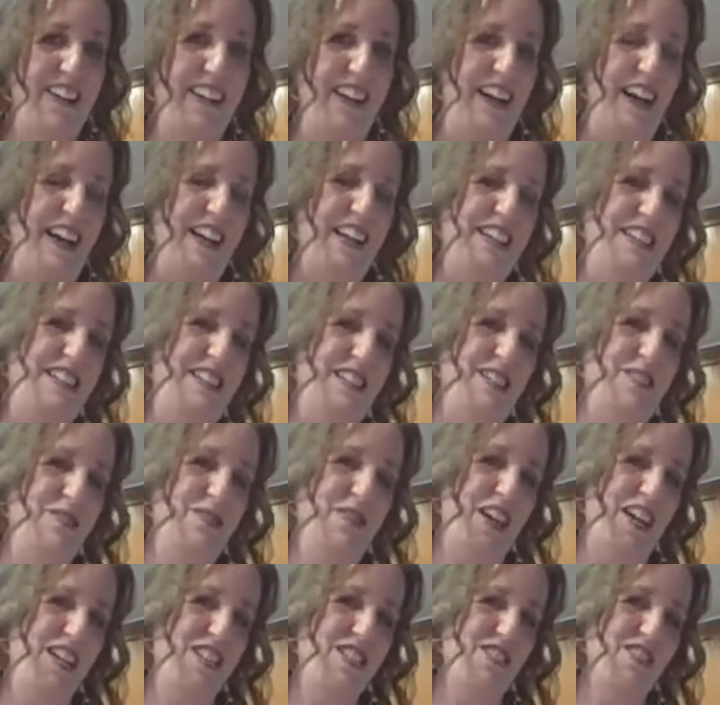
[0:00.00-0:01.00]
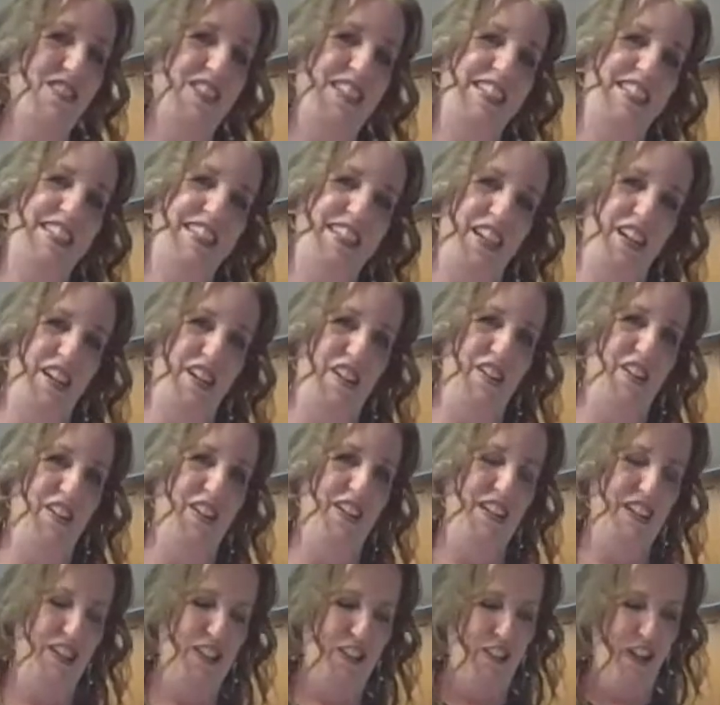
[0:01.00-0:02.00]
And I can just imagine what dare
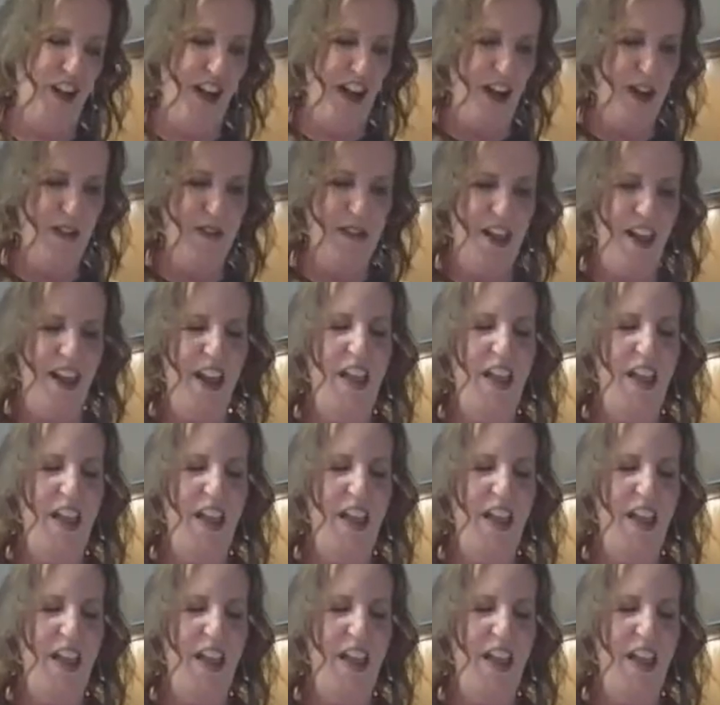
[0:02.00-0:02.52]
is, right?